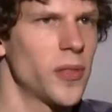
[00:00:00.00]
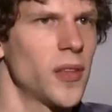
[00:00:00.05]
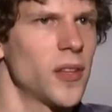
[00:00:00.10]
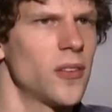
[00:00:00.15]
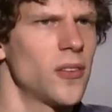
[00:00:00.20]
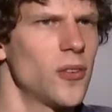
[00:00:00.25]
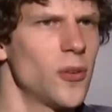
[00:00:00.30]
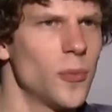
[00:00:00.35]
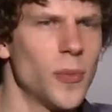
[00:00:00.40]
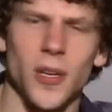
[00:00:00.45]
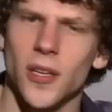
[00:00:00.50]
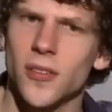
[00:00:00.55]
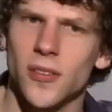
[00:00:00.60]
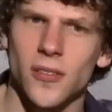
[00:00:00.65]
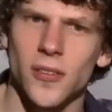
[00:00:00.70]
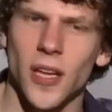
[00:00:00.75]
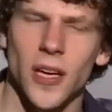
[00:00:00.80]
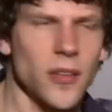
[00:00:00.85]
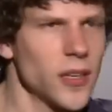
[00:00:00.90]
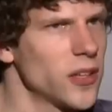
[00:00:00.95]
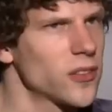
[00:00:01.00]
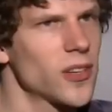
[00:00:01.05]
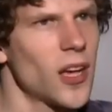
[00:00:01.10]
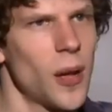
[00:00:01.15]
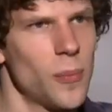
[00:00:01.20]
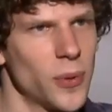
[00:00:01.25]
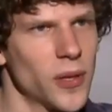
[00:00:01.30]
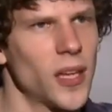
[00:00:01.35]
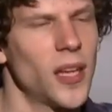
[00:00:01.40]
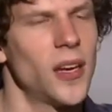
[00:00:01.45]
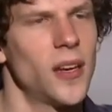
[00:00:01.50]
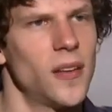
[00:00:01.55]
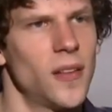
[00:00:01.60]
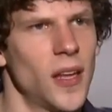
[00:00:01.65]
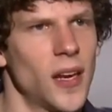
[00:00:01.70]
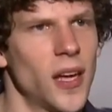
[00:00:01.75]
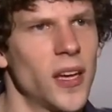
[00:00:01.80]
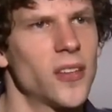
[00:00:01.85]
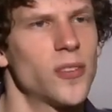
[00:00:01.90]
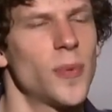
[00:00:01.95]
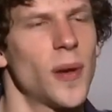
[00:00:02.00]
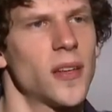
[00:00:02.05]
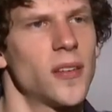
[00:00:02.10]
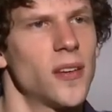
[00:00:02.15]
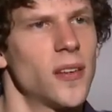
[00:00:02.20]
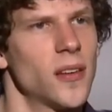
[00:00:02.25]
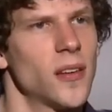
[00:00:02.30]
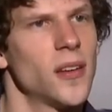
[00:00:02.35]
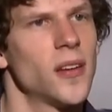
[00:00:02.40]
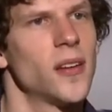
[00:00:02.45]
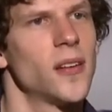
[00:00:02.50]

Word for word: thing to do, but it's like less complicated than I expected.